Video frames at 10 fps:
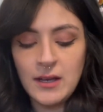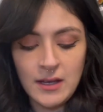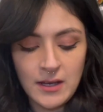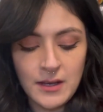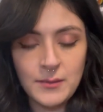
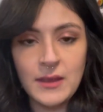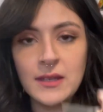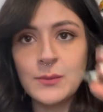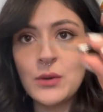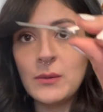and
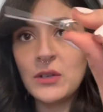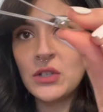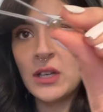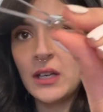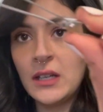that's pretty much
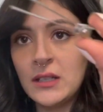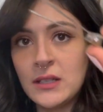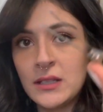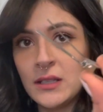it.